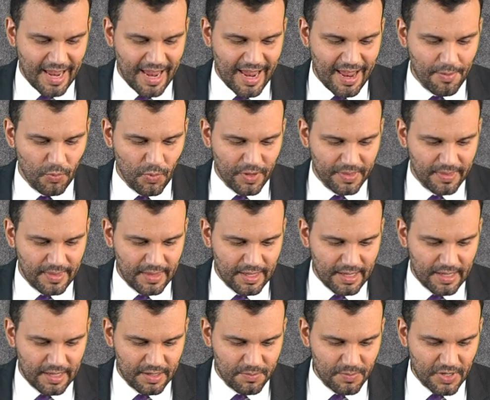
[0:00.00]
And what
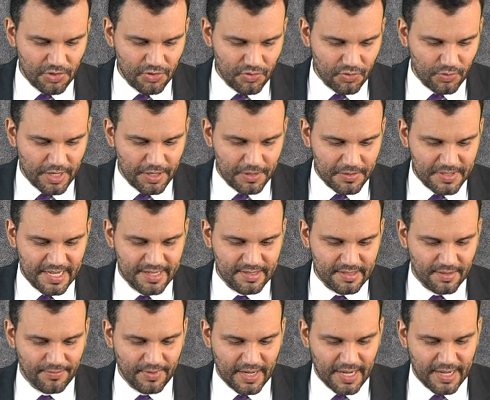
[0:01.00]
the administrator
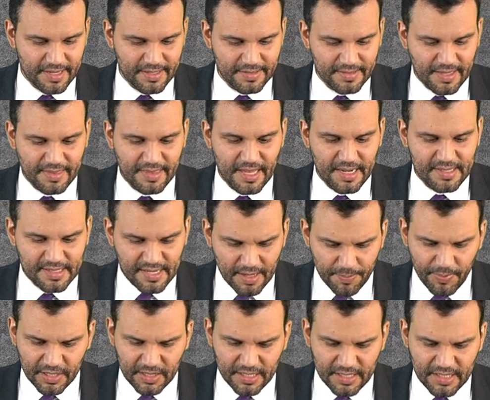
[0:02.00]
testified is that they
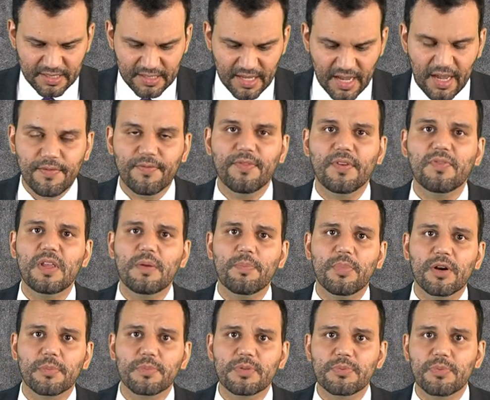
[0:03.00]
typically decide fifty
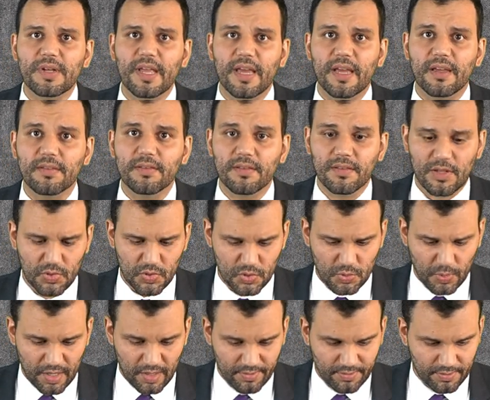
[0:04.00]
PERMs per day, those
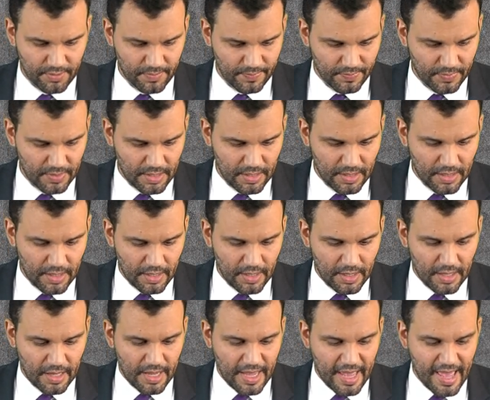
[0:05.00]
twelve,
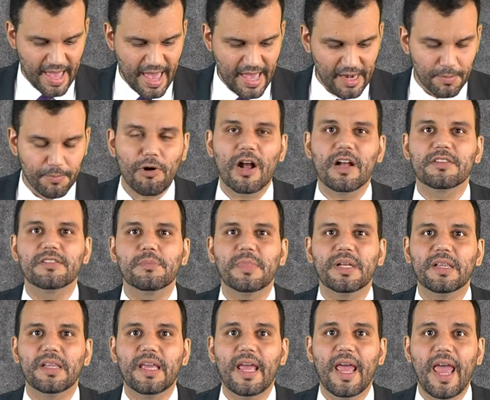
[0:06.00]
at
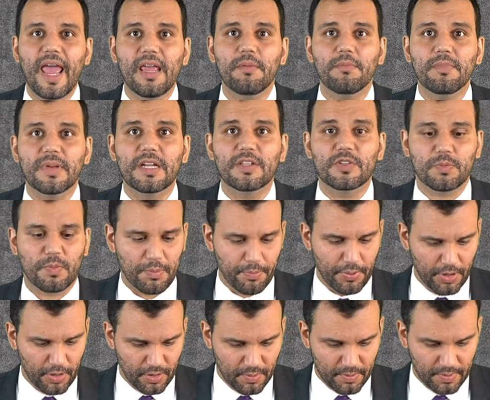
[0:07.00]
approximately eight minutes per
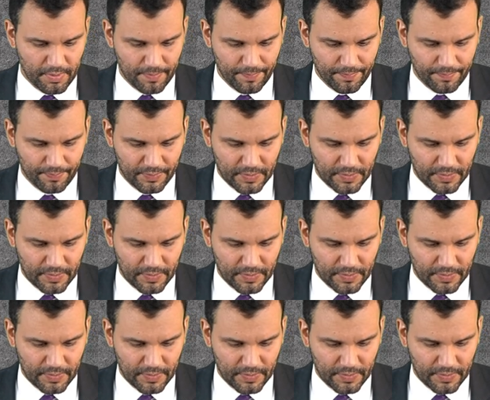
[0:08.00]
PERM.